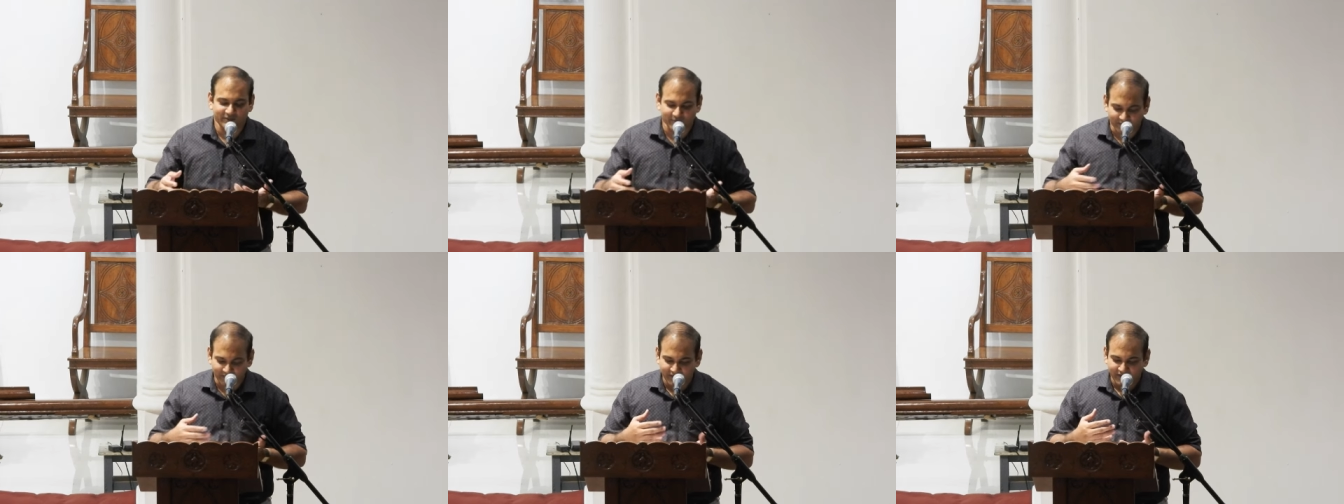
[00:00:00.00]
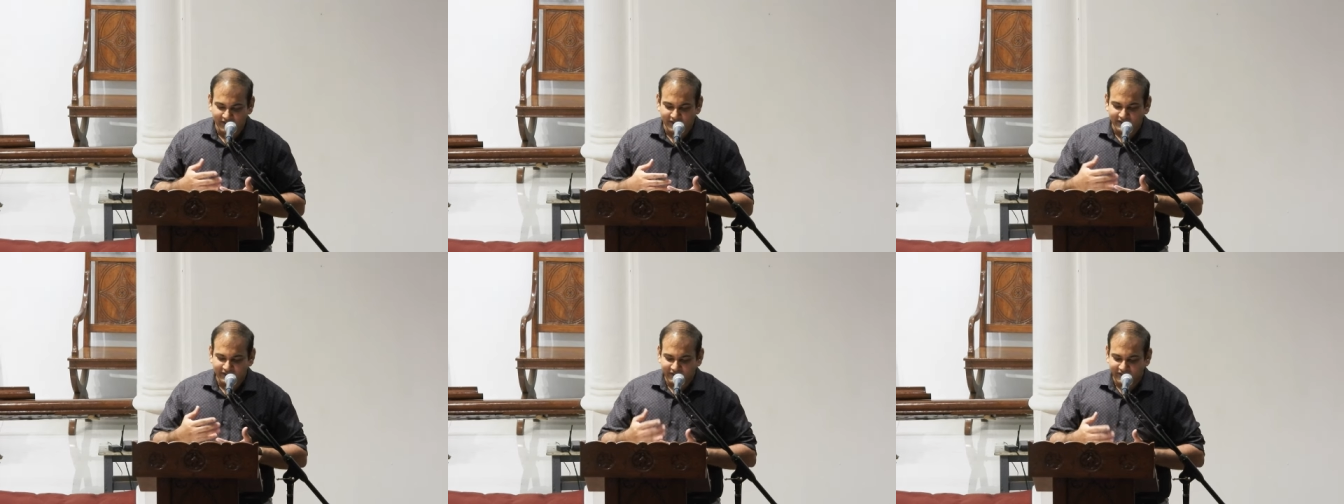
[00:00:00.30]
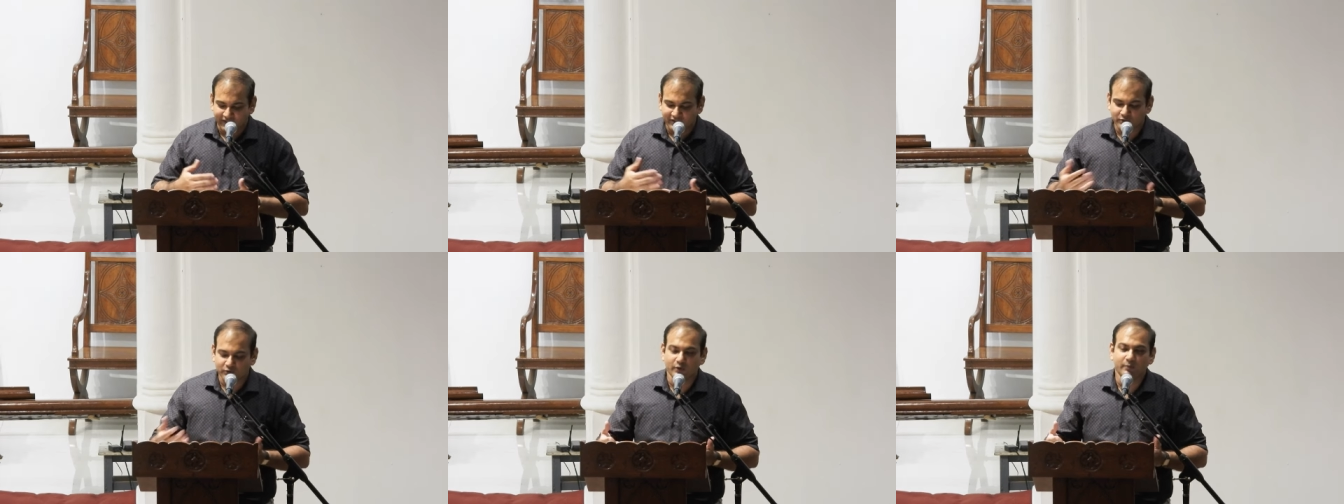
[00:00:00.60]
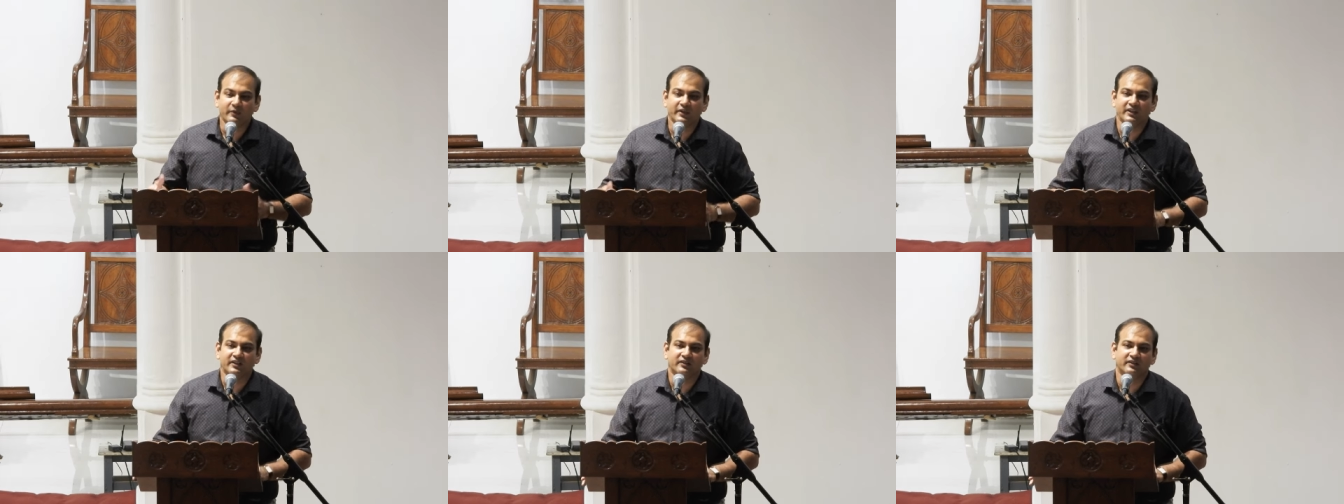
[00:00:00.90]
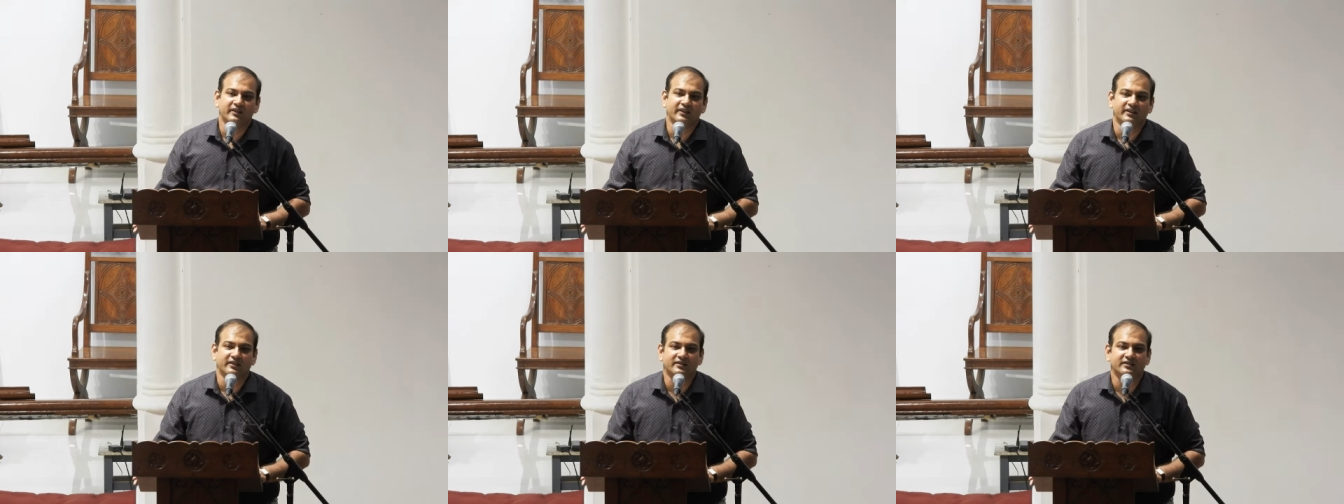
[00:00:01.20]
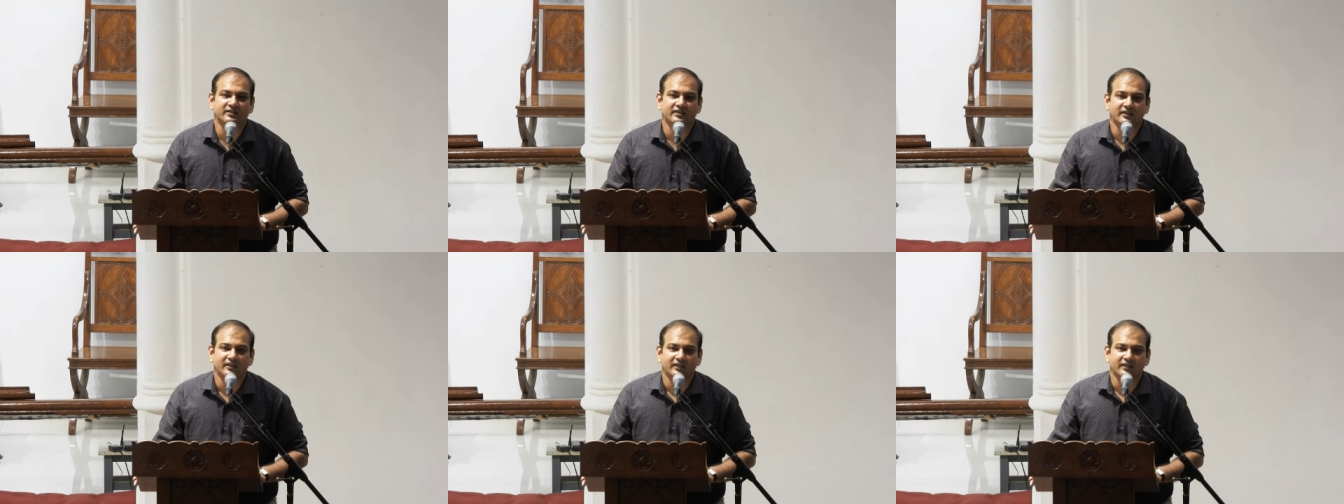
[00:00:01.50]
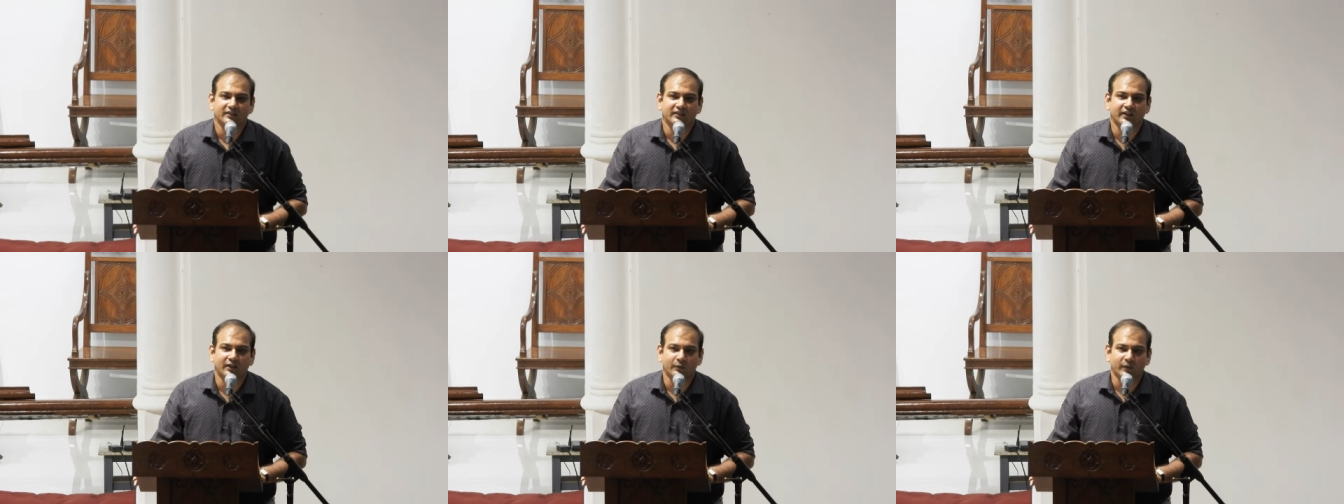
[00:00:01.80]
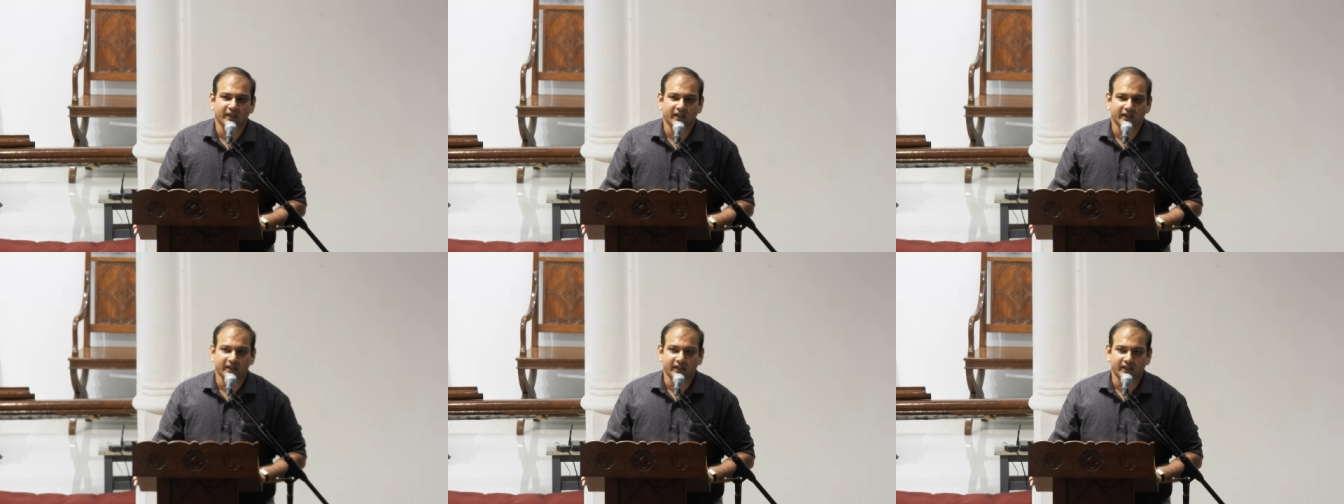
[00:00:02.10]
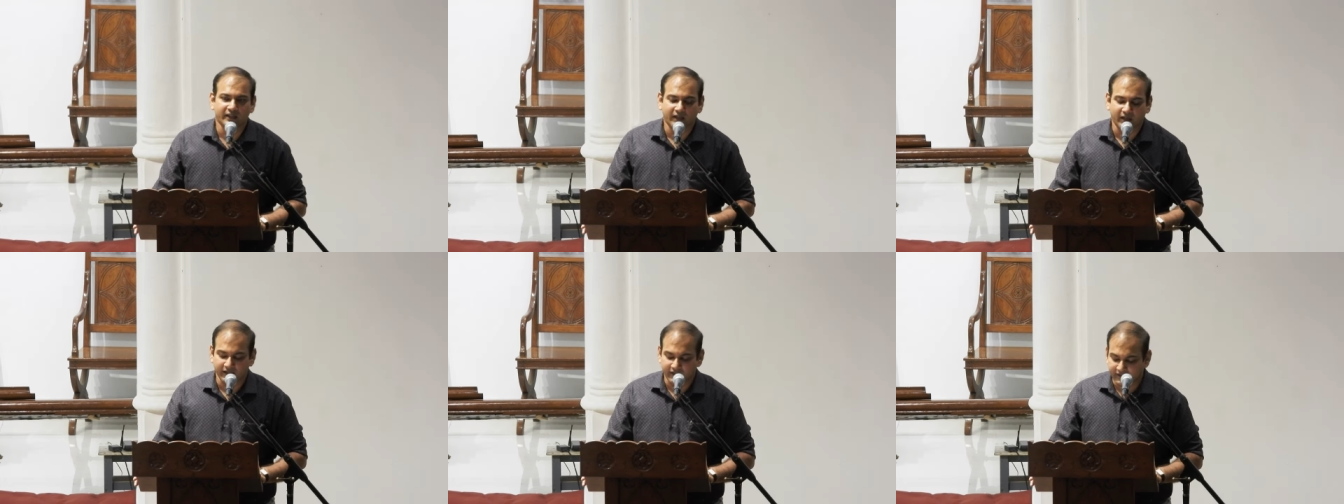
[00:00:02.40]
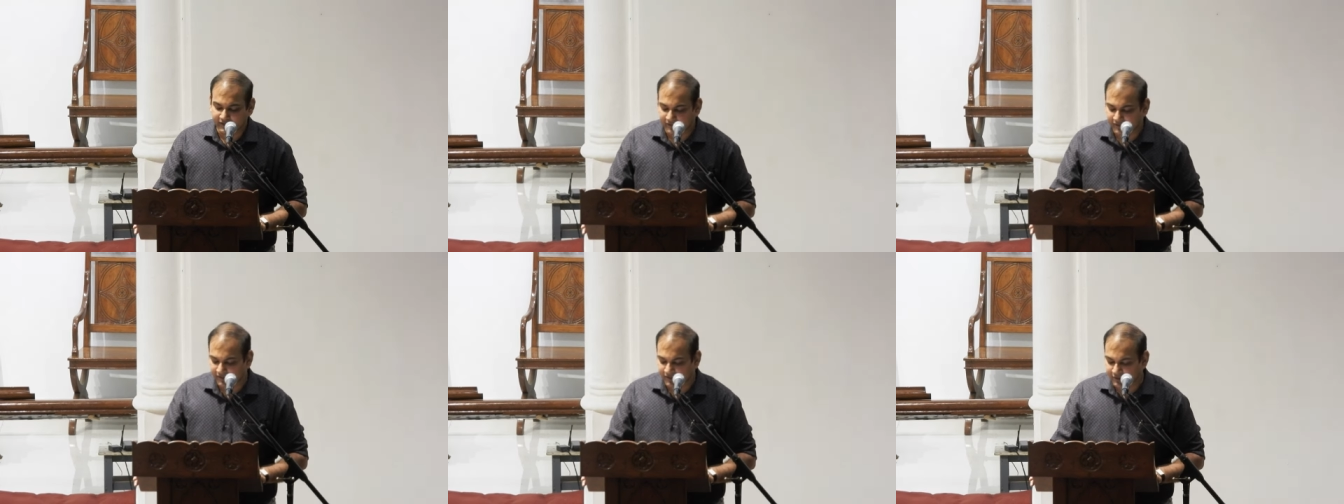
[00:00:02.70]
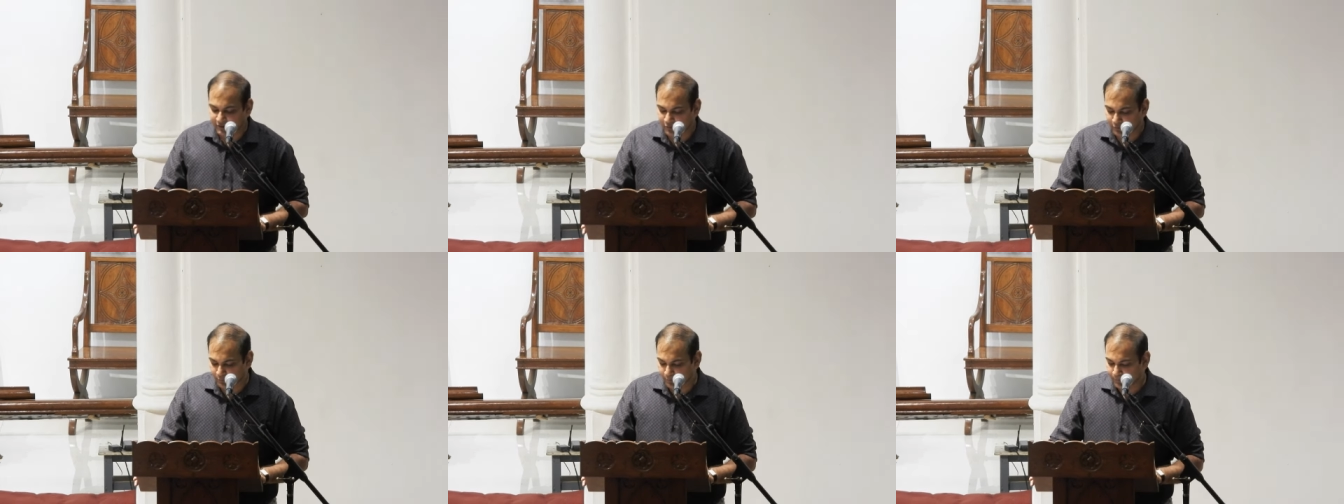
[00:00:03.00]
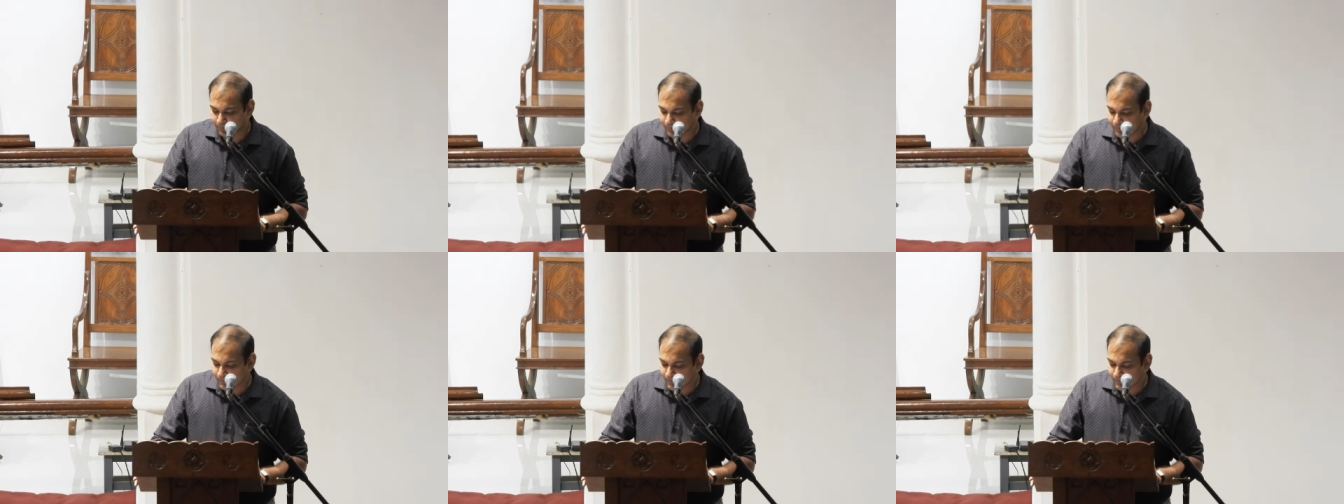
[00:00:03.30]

So there are so many things that we can get addicted into,